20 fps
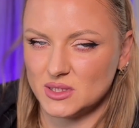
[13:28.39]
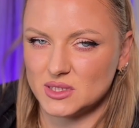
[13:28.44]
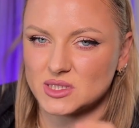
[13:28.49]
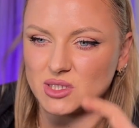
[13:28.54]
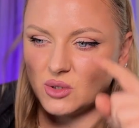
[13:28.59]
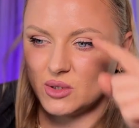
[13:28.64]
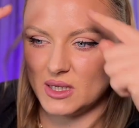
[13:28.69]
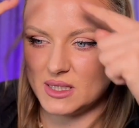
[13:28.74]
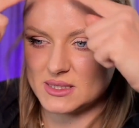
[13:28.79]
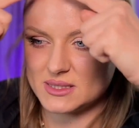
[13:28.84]

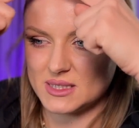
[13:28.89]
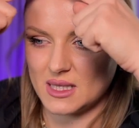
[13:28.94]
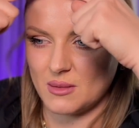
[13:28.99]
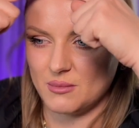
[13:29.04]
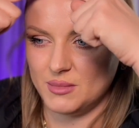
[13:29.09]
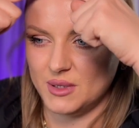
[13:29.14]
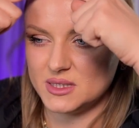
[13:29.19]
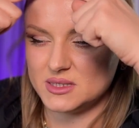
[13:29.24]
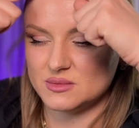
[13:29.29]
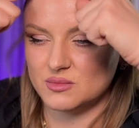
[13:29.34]
So it's a
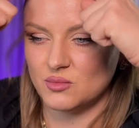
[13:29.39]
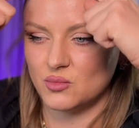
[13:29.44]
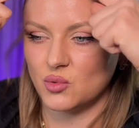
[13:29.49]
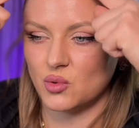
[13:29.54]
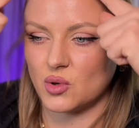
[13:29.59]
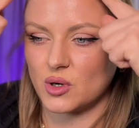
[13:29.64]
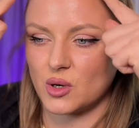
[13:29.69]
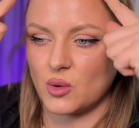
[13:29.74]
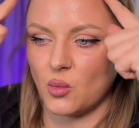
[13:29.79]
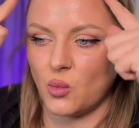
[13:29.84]
bit
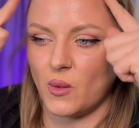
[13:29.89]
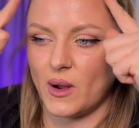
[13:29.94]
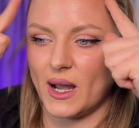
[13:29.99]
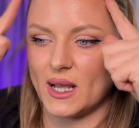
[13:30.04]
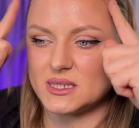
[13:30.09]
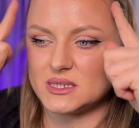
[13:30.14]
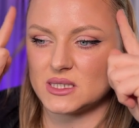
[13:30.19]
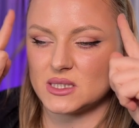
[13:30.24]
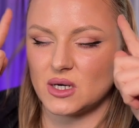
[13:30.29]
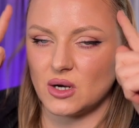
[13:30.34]
more
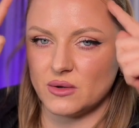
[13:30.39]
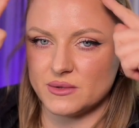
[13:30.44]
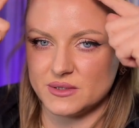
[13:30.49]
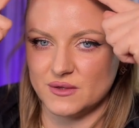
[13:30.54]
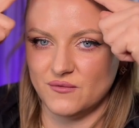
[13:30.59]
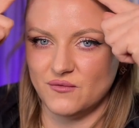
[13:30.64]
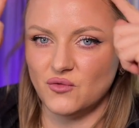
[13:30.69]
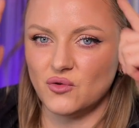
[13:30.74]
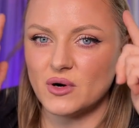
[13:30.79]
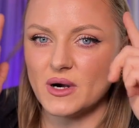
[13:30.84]
wider on the
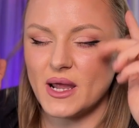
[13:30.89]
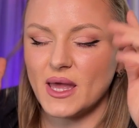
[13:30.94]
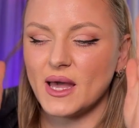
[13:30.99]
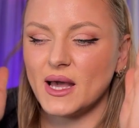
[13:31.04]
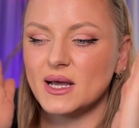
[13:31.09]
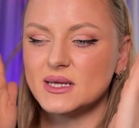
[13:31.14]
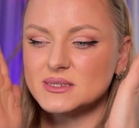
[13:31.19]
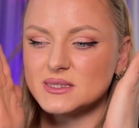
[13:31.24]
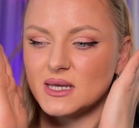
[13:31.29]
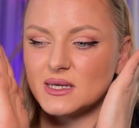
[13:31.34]

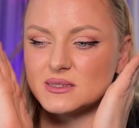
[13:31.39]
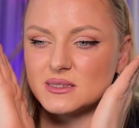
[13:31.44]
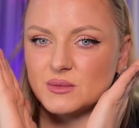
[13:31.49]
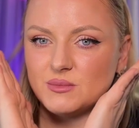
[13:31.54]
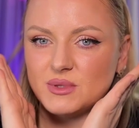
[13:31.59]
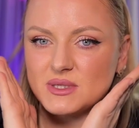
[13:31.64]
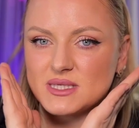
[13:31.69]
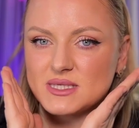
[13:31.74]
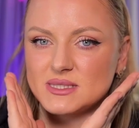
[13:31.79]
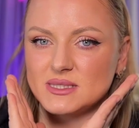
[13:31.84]
forehead and a
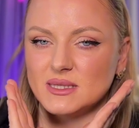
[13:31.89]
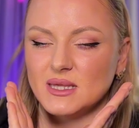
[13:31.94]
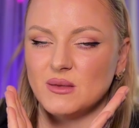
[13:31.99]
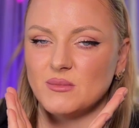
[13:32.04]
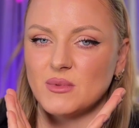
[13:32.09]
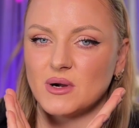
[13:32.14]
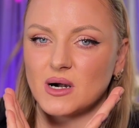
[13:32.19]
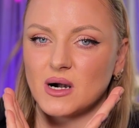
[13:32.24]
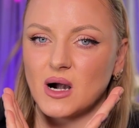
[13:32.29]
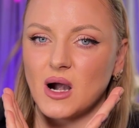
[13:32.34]
bit
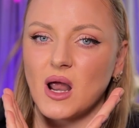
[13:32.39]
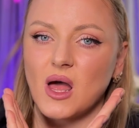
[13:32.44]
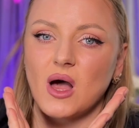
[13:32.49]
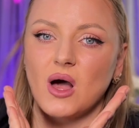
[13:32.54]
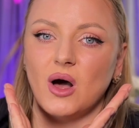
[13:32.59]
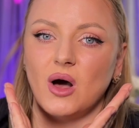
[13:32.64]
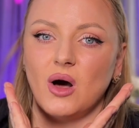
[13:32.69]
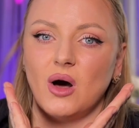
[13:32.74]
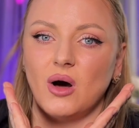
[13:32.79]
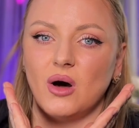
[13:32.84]
slimmer
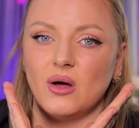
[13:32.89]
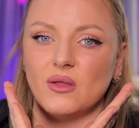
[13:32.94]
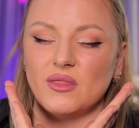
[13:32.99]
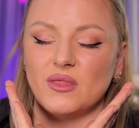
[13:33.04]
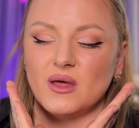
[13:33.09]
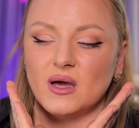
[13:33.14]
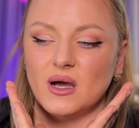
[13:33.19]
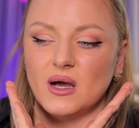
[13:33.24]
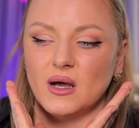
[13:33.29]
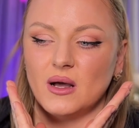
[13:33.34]
on
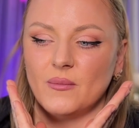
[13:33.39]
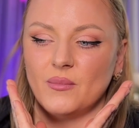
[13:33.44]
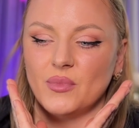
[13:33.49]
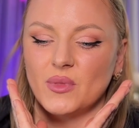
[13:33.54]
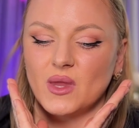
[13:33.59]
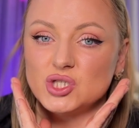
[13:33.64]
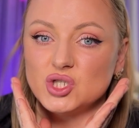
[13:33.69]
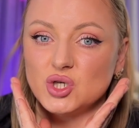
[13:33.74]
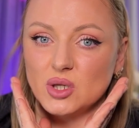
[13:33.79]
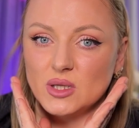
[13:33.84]
the
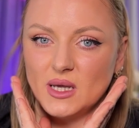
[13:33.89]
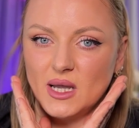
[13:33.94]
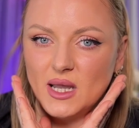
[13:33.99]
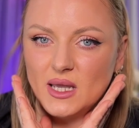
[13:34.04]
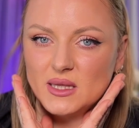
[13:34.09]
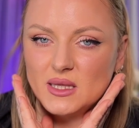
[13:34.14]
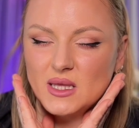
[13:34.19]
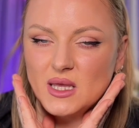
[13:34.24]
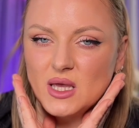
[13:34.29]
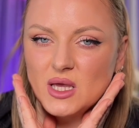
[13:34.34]

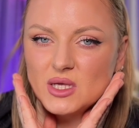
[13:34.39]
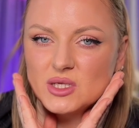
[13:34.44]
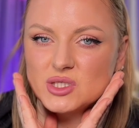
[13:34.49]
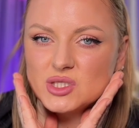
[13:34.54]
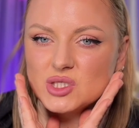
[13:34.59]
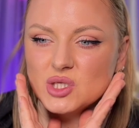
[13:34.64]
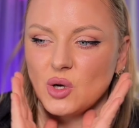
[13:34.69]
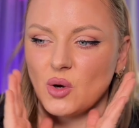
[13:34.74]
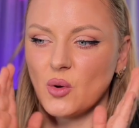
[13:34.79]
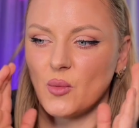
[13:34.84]
jawline.
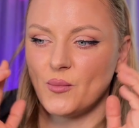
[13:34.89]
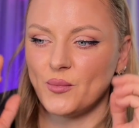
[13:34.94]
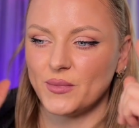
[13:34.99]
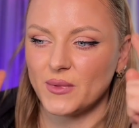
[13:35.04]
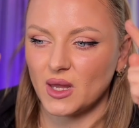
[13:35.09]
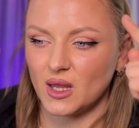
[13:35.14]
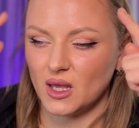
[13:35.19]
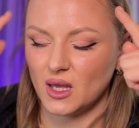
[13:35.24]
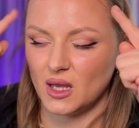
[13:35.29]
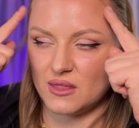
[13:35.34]
So
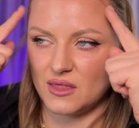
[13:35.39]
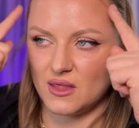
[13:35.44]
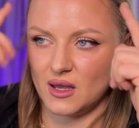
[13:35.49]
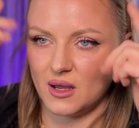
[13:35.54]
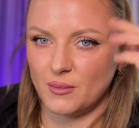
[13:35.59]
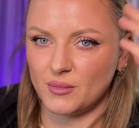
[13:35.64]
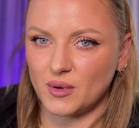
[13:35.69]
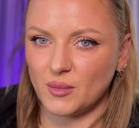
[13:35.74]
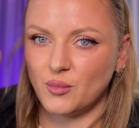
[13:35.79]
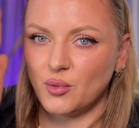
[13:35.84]

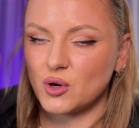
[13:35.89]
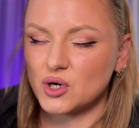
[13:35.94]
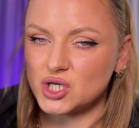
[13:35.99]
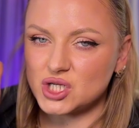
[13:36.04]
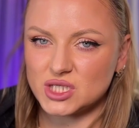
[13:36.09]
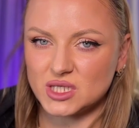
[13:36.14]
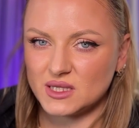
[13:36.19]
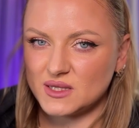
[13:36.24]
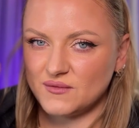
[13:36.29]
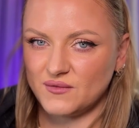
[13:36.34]
the
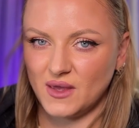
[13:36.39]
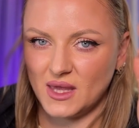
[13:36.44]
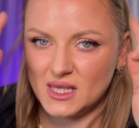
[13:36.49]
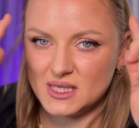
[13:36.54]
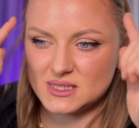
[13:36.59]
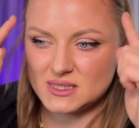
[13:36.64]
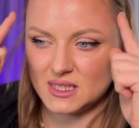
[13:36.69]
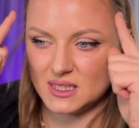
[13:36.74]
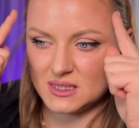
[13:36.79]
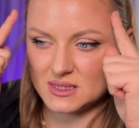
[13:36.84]
proportionate
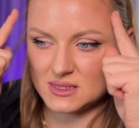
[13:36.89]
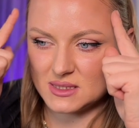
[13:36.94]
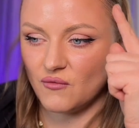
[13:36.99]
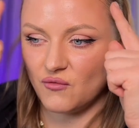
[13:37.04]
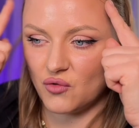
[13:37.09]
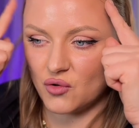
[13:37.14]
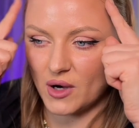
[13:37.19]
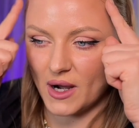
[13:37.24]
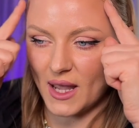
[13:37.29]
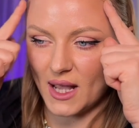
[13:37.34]
face is
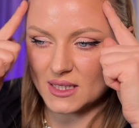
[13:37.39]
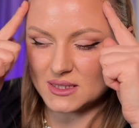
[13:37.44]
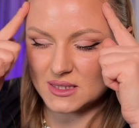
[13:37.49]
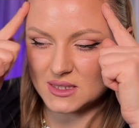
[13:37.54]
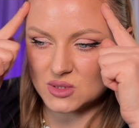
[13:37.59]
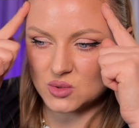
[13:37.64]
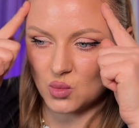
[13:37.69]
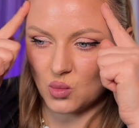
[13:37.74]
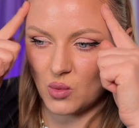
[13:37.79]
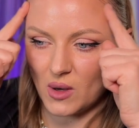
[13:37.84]
forehead
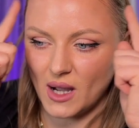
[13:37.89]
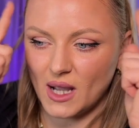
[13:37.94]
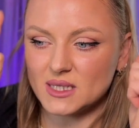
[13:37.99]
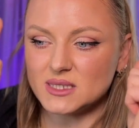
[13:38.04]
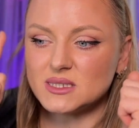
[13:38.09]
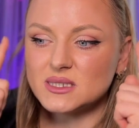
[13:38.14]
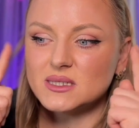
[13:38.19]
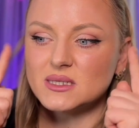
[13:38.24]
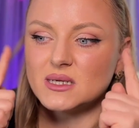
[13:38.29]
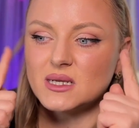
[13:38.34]
is
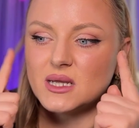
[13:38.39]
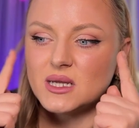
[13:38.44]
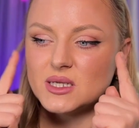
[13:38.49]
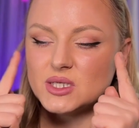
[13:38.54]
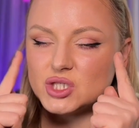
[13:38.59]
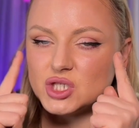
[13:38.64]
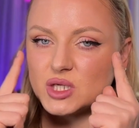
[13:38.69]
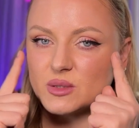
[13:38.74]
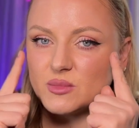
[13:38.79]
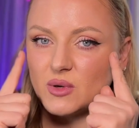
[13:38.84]
wider,
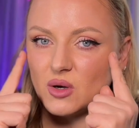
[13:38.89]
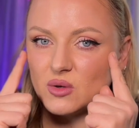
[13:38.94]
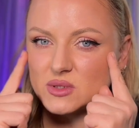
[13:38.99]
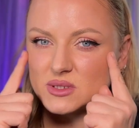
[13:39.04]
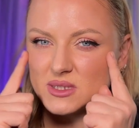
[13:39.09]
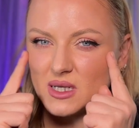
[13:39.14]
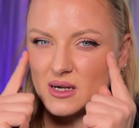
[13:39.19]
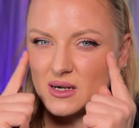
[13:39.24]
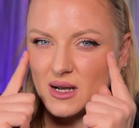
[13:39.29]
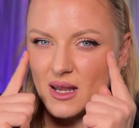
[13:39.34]

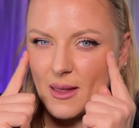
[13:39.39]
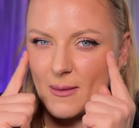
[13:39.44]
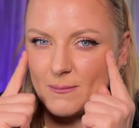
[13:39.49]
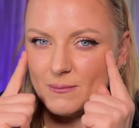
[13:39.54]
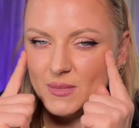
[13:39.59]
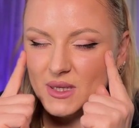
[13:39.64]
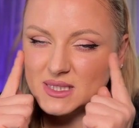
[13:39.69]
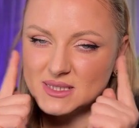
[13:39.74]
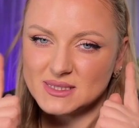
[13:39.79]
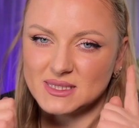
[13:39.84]
cheekbones are a
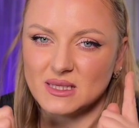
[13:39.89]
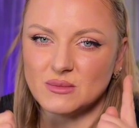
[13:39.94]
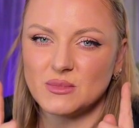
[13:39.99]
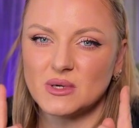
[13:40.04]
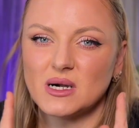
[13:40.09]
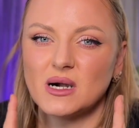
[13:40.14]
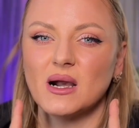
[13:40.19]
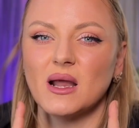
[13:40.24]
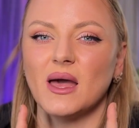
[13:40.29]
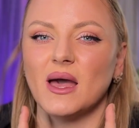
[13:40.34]
bit
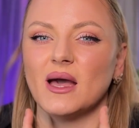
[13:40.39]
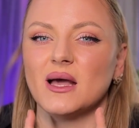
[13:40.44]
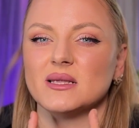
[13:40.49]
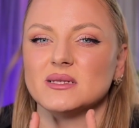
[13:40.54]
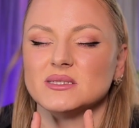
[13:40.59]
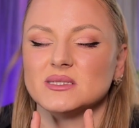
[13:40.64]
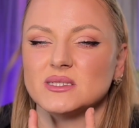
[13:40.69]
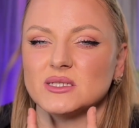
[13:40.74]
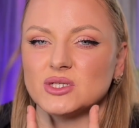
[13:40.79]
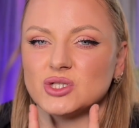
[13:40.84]
slimmer,
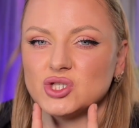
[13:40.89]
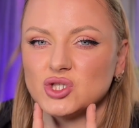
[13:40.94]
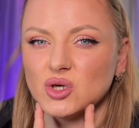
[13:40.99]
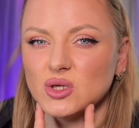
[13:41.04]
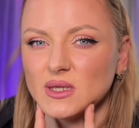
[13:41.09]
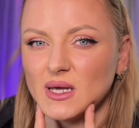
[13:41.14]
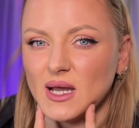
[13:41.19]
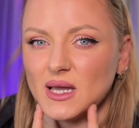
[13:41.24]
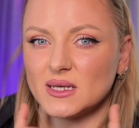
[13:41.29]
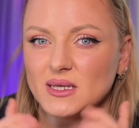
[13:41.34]
and
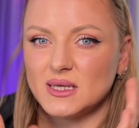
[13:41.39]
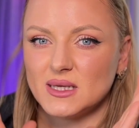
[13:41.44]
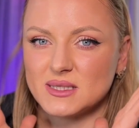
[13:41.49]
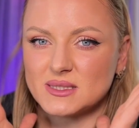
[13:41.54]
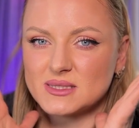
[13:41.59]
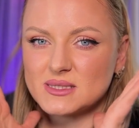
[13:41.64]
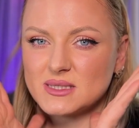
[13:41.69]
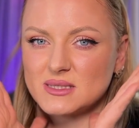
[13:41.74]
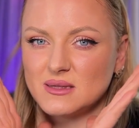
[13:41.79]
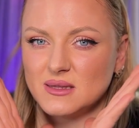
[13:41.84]
jawline
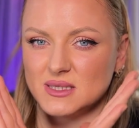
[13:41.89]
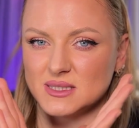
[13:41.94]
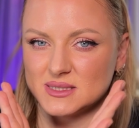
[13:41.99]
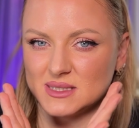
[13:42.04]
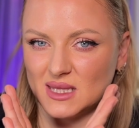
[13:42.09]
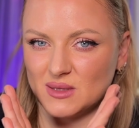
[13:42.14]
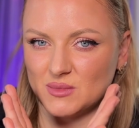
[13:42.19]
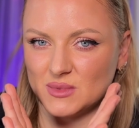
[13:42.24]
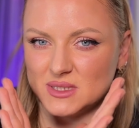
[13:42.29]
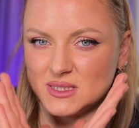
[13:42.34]
is the
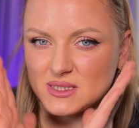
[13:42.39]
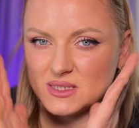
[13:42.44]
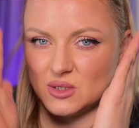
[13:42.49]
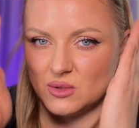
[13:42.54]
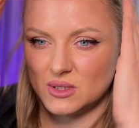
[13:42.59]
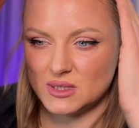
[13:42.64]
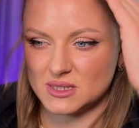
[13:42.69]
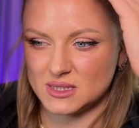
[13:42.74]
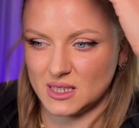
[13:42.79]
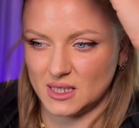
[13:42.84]
slimmest. So
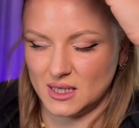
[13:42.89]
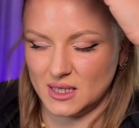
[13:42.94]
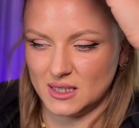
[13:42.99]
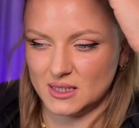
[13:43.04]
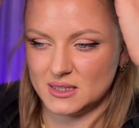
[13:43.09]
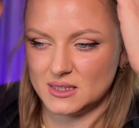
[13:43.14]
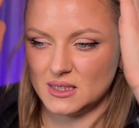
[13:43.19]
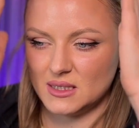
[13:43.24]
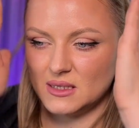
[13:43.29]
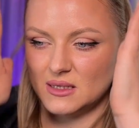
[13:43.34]
it's
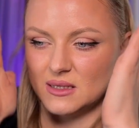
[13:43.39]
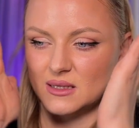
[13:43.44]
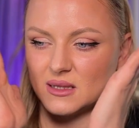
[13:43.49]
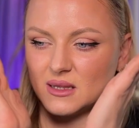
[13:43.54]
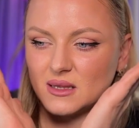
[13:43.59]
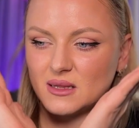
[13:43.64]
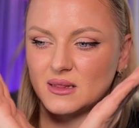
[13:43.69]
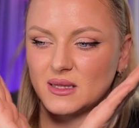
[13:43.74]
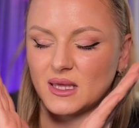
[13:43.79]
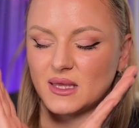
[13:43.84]
kinda
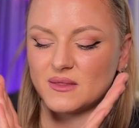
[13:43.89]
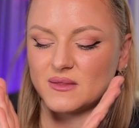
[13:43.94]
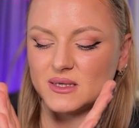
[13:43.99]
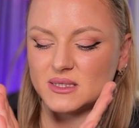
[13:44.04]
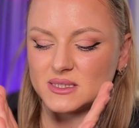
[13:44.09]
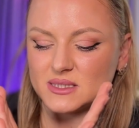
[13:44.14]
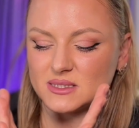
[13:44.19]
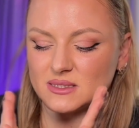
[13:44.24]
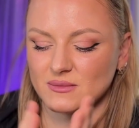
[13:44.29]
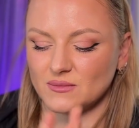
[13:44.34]
like
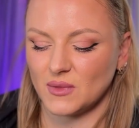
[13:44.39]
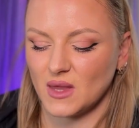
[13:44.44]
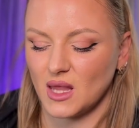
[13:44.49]
this.